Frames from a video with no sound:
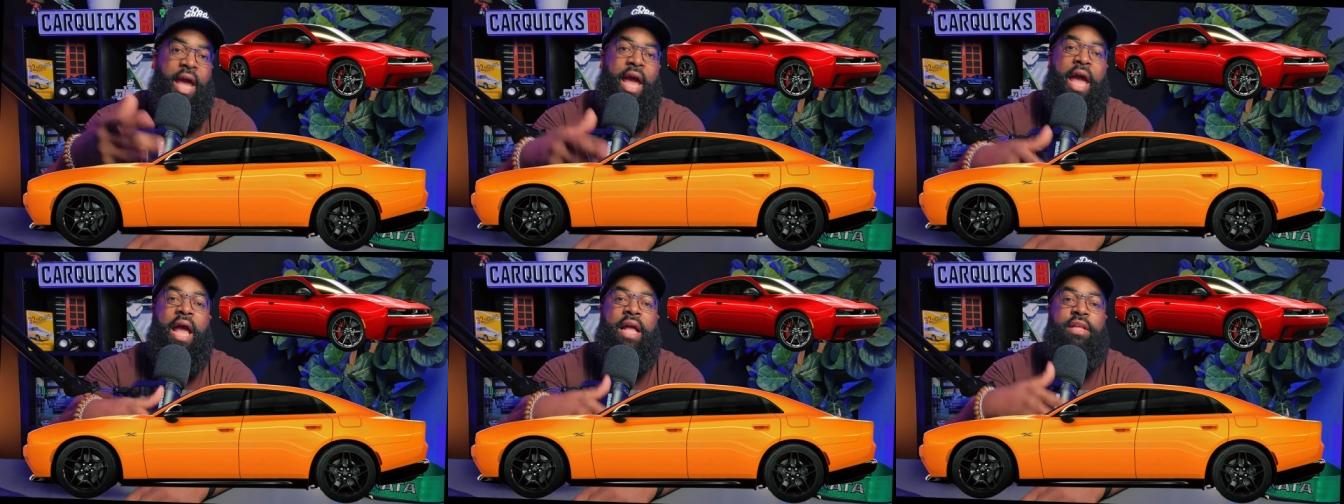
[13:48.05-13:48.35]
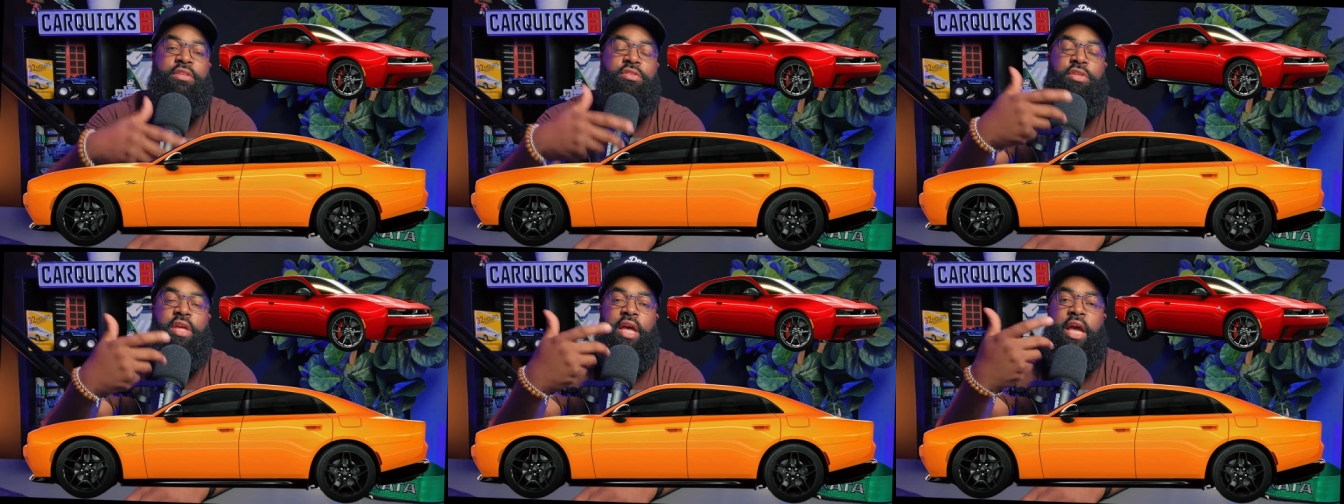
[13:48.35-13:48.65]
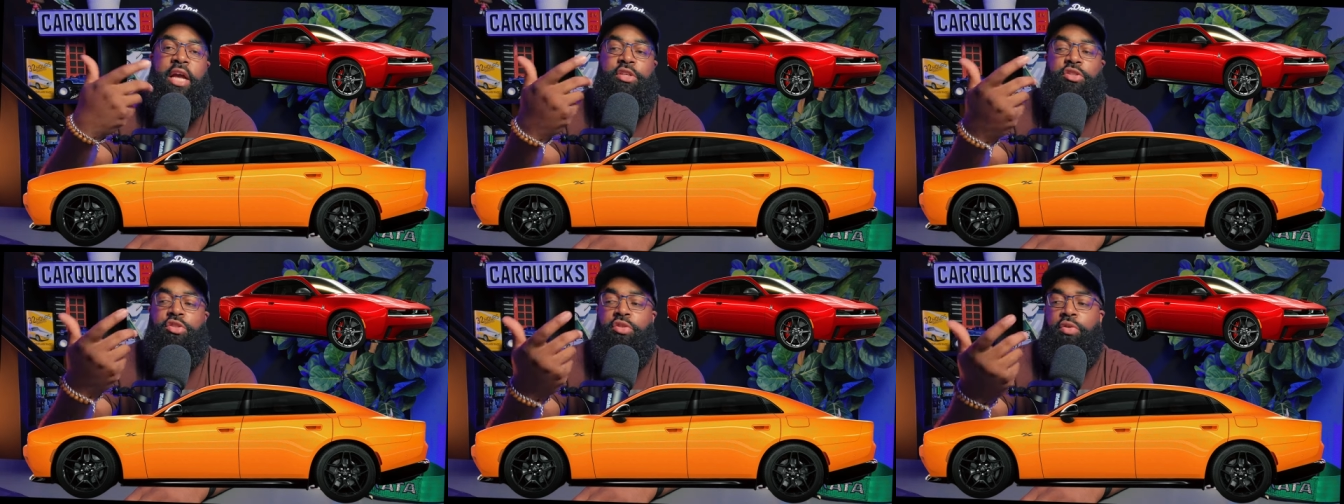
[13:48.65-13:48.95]
adds the
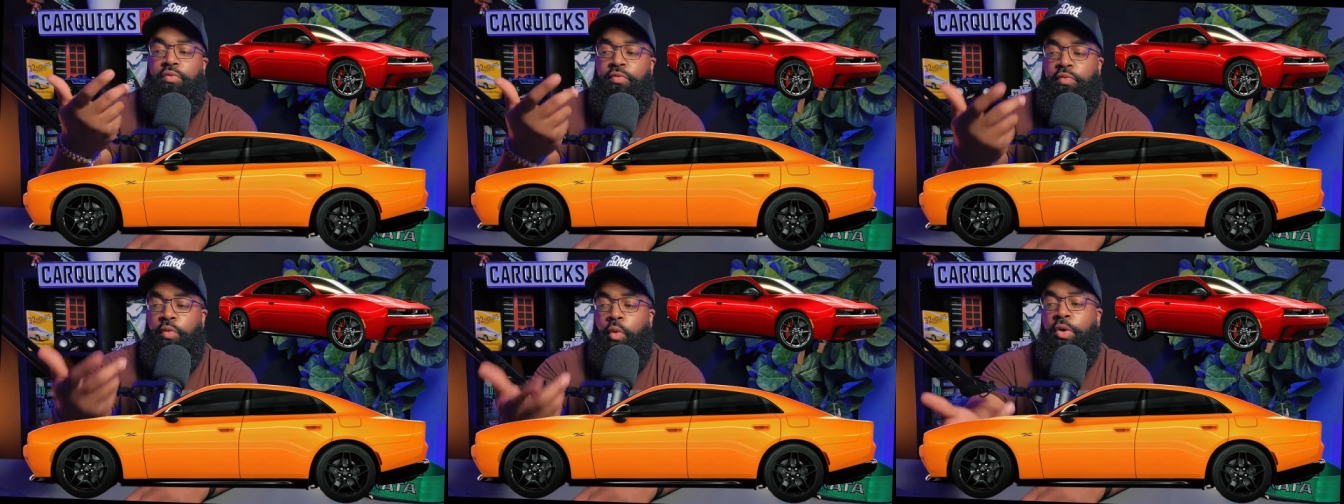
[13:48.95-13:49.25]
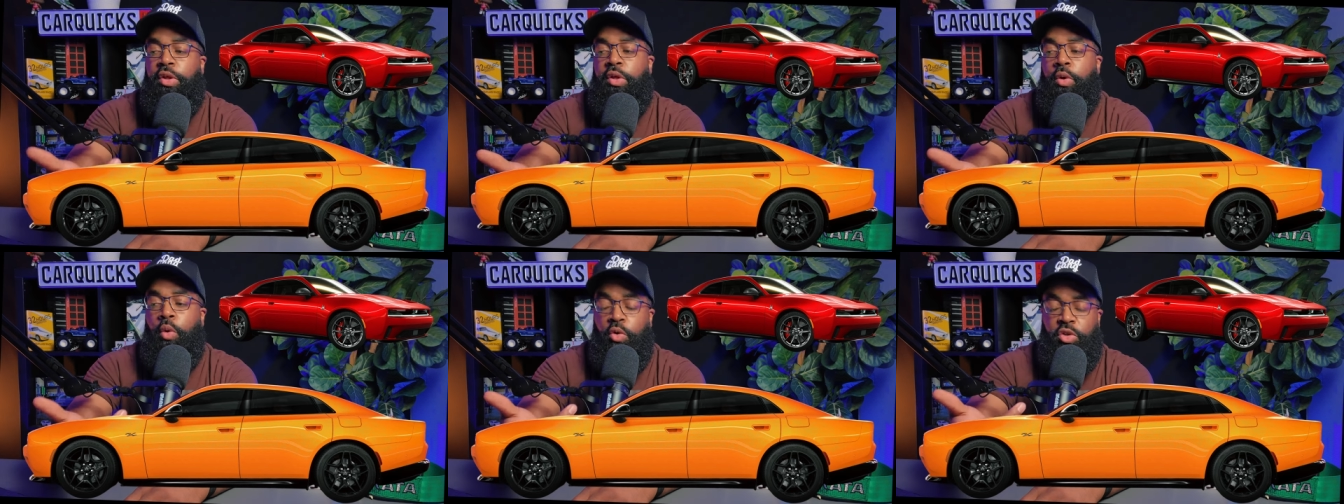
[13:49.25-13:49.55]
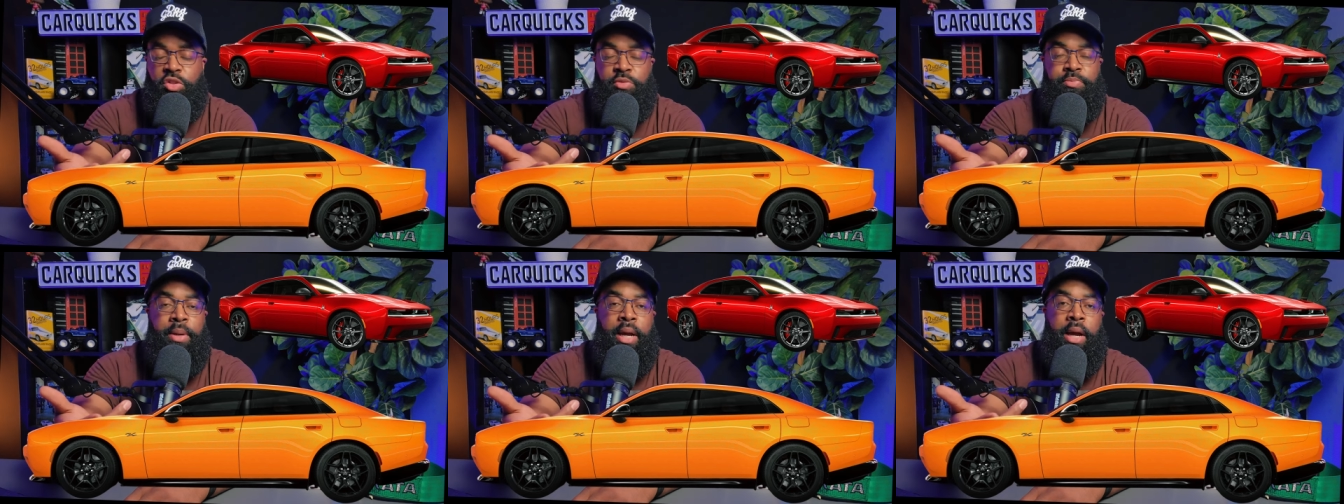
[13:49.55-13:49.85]
extra forty
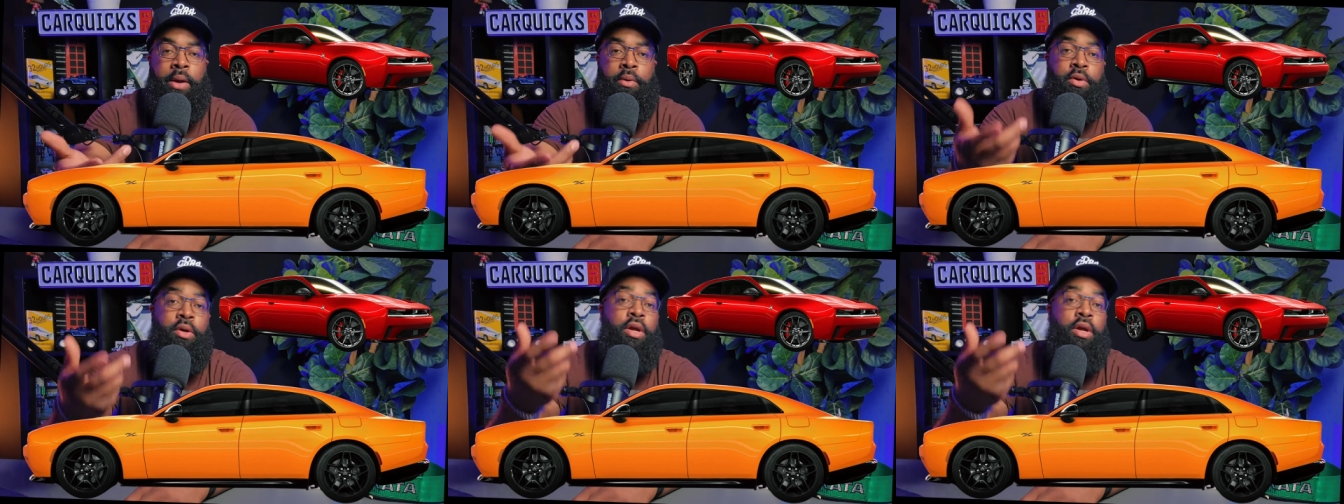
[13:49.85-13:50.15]
horsepower